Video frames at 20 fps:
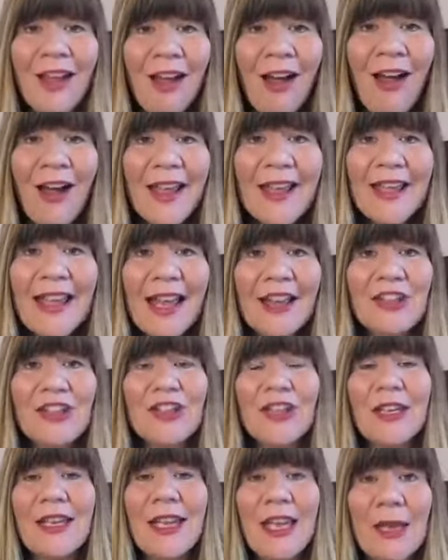
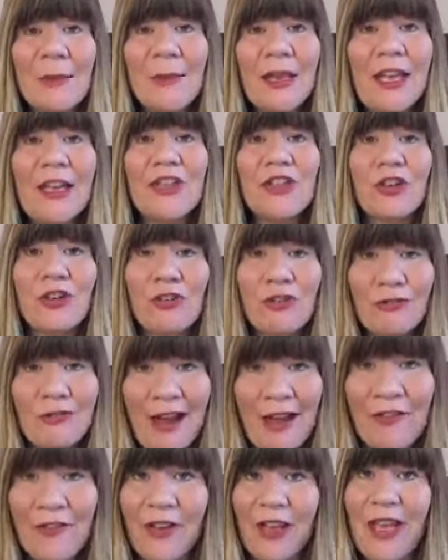eye-catching image
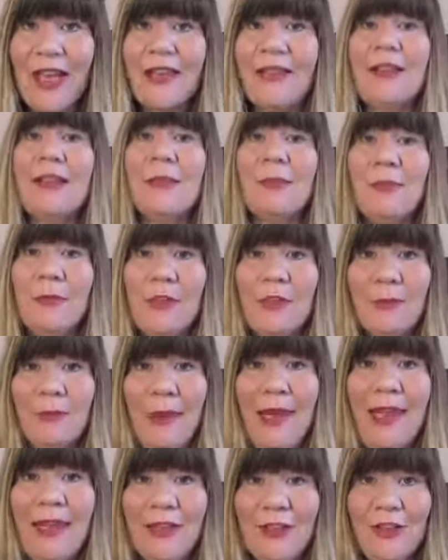graphic that's
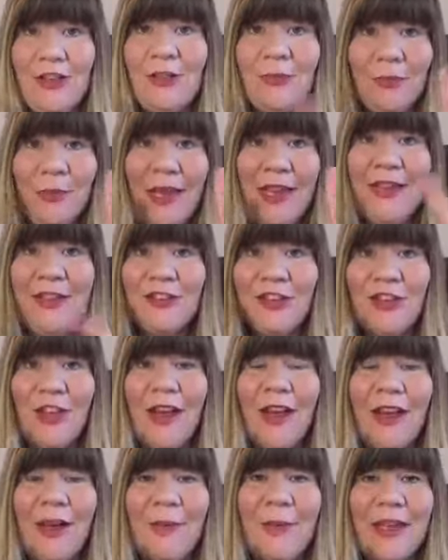
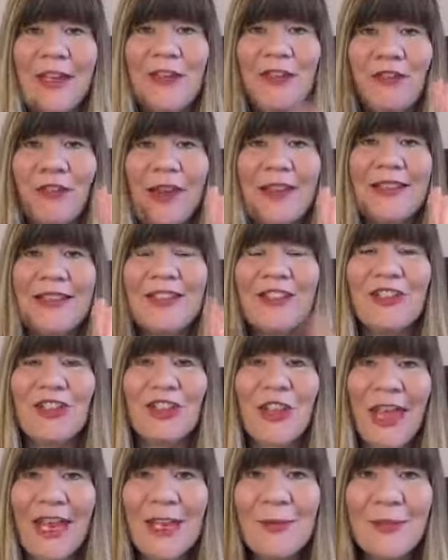Pinterest
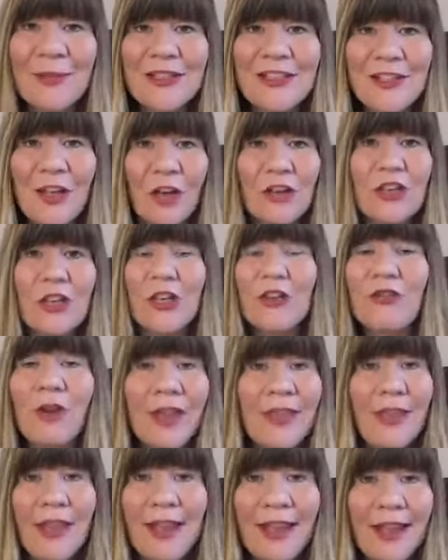shape as such. You can
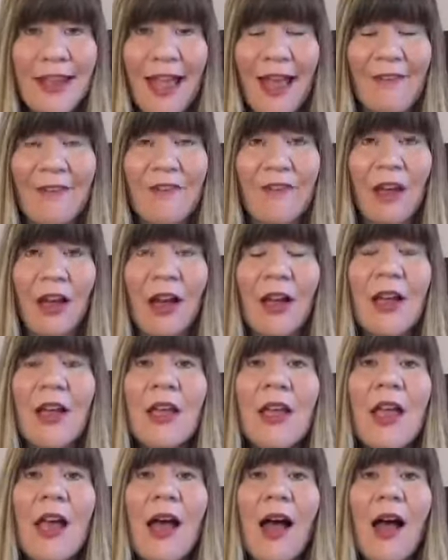create that in Canva.
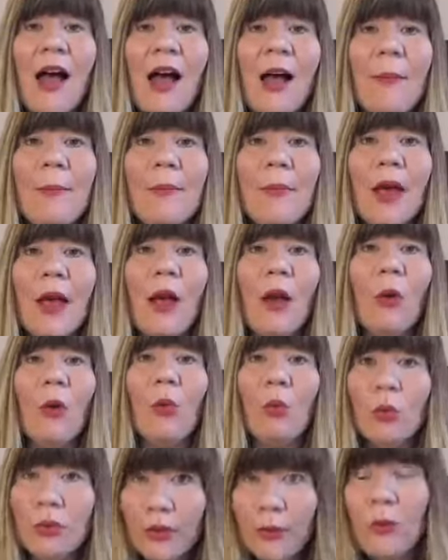
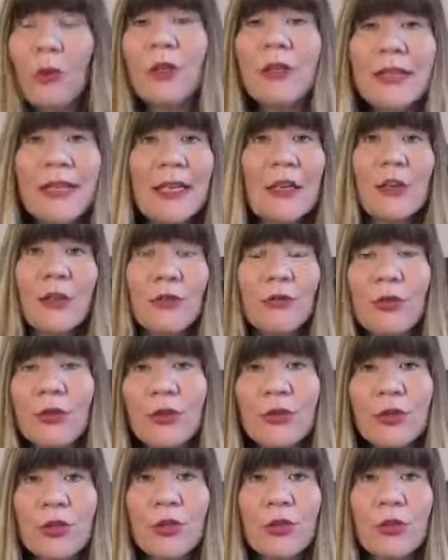That will link
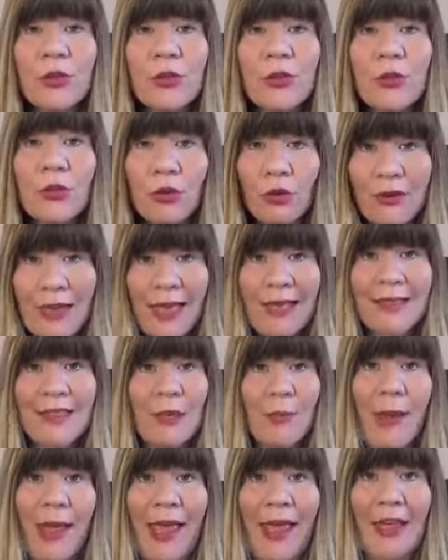through to your
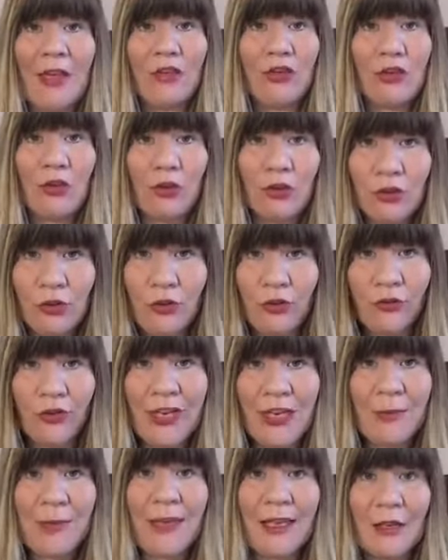landing page, your
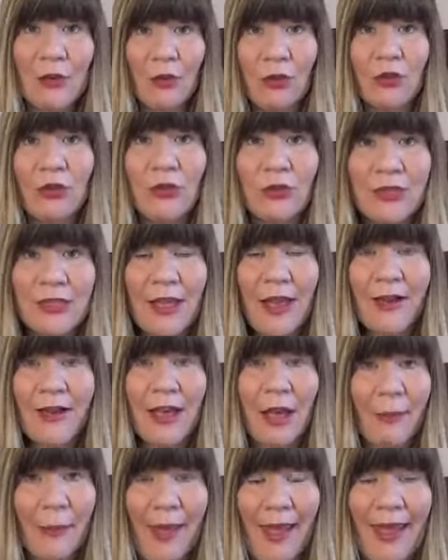freebie, your sign
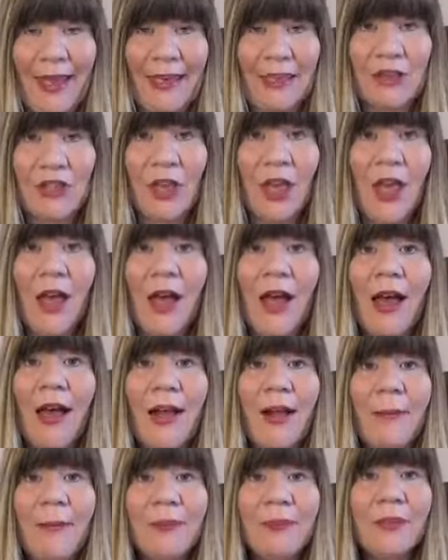up page.
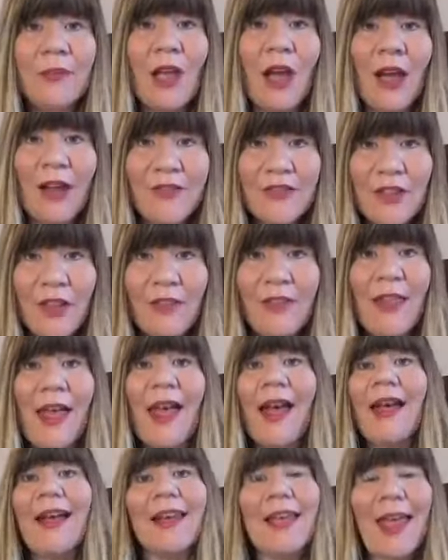I've done
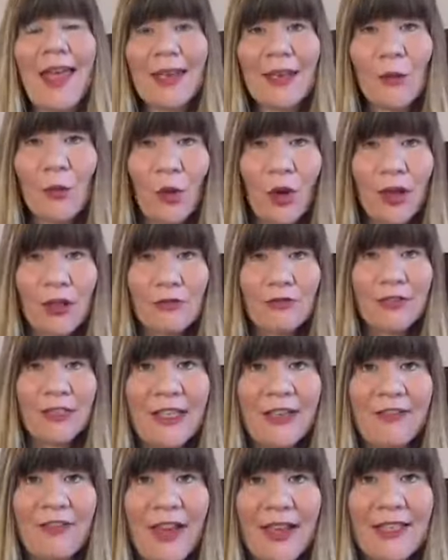that. Again, it works
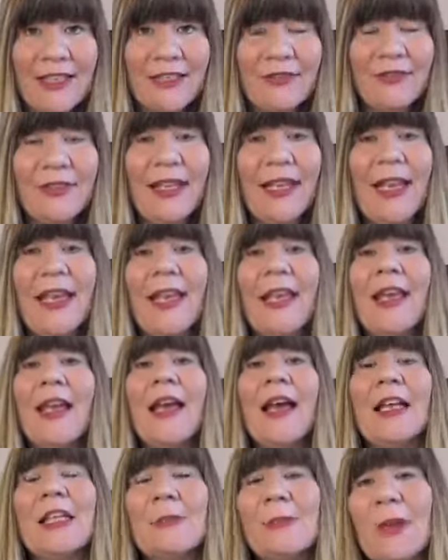effectively,
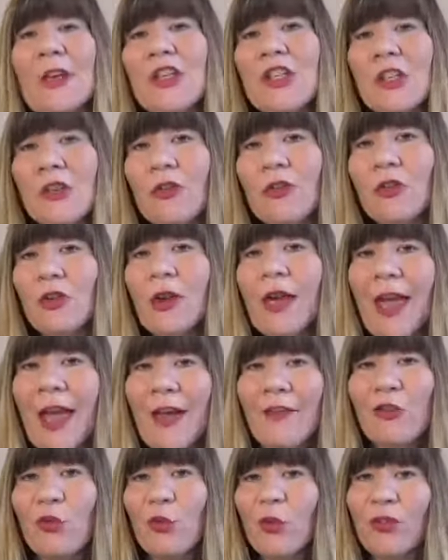especially if you're
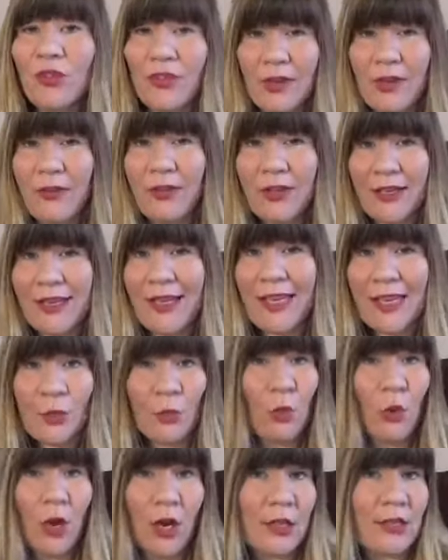careful with the
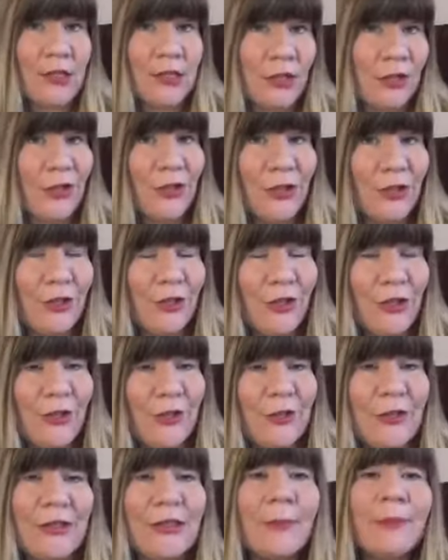keywords that you
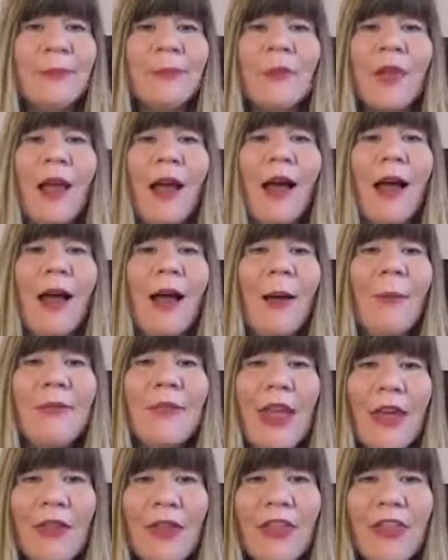use.
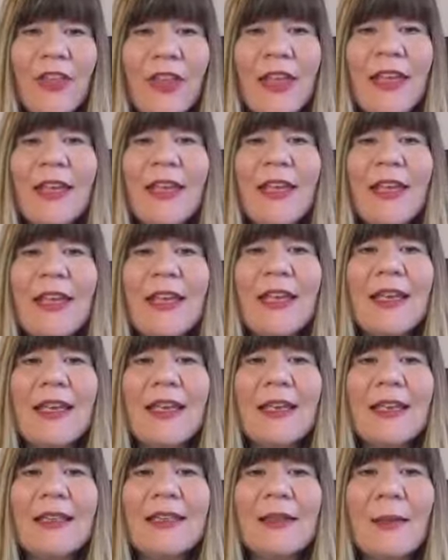The other thing
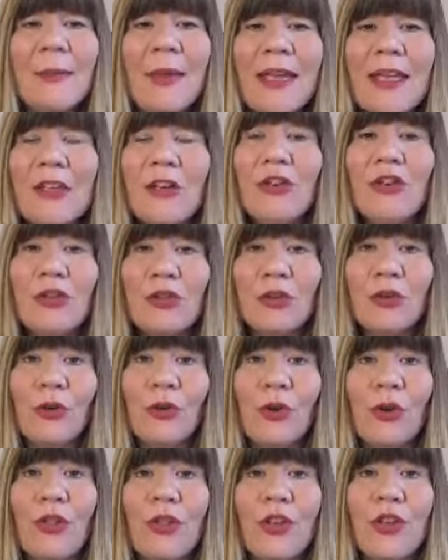is making
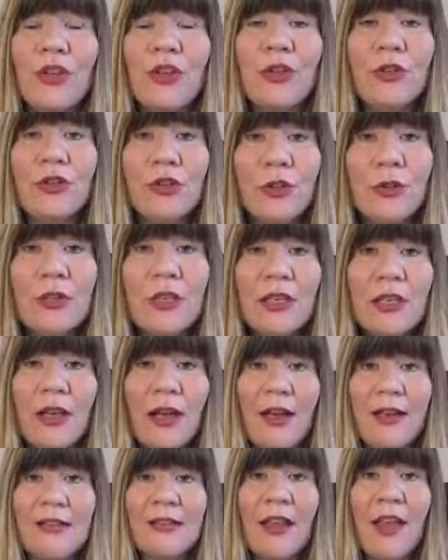sure that you
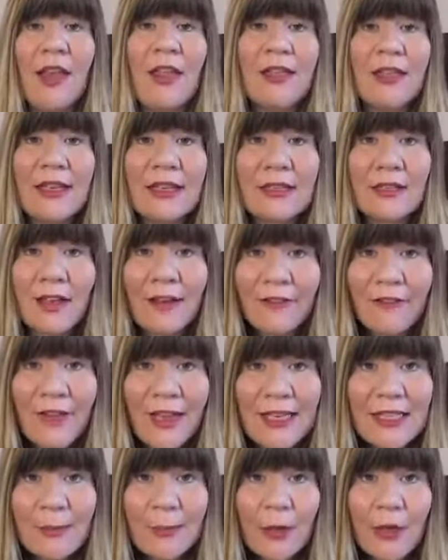utilize things like
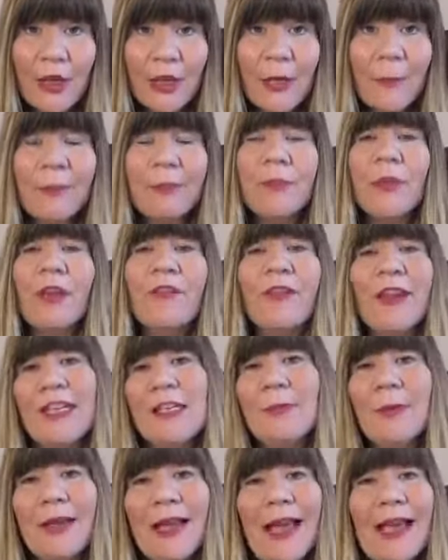Facebook.
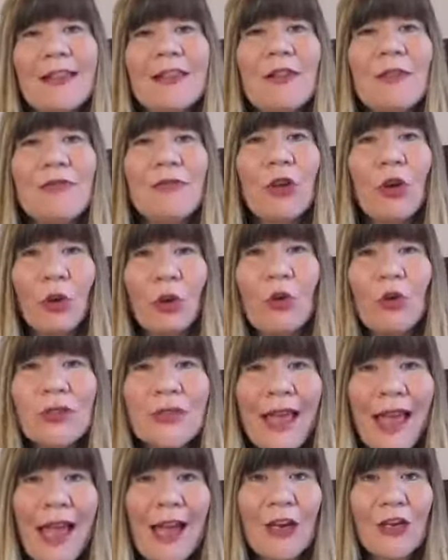Facebook has a call
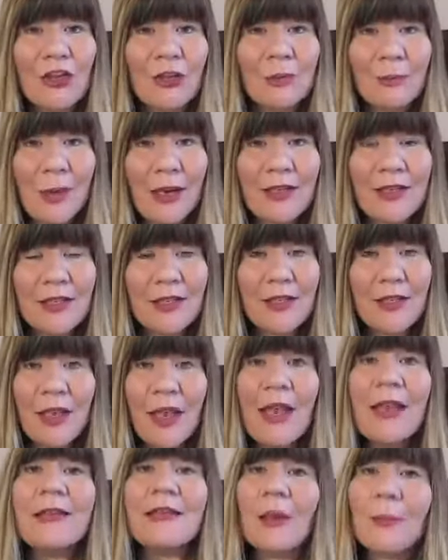to action button,
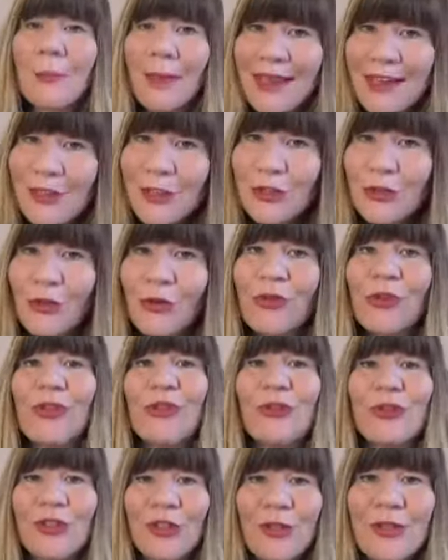so make sure that
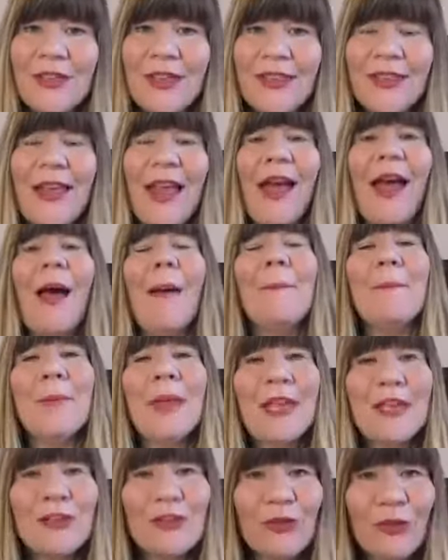you're using that and
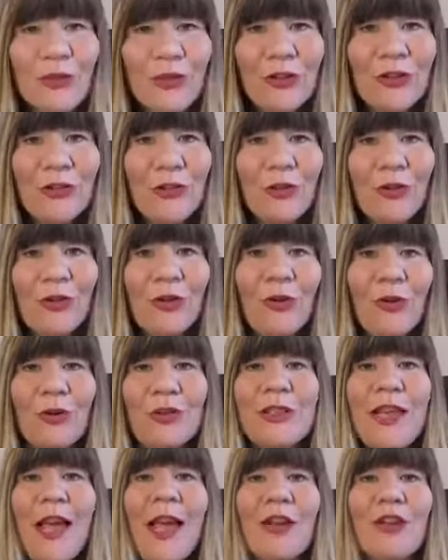make sure that your call
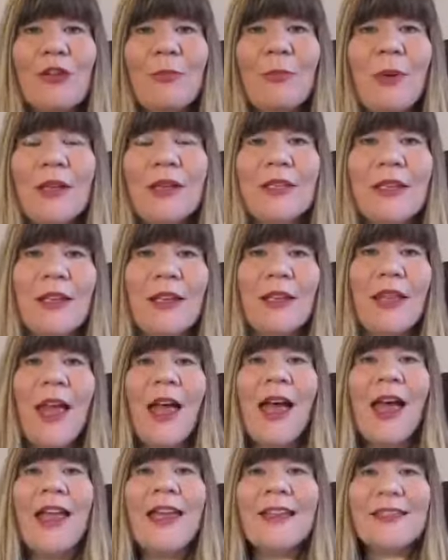to action button
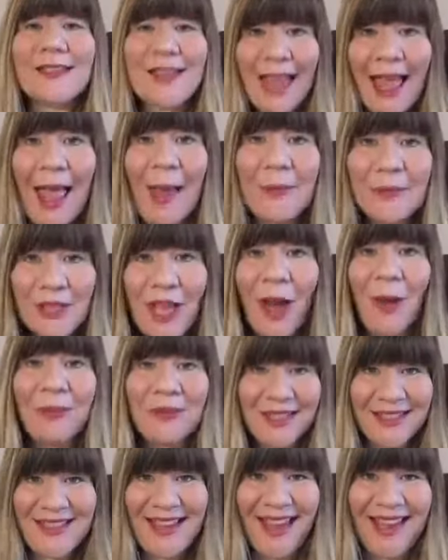is kept up
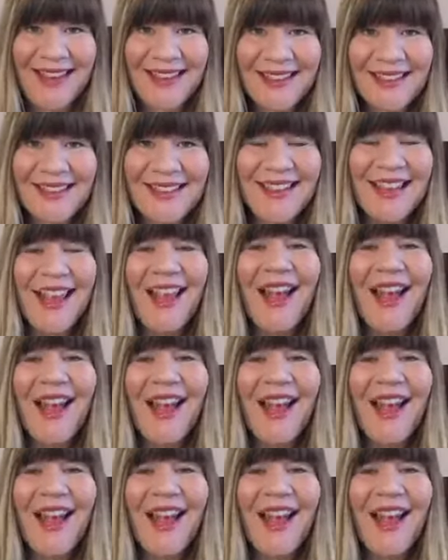to date.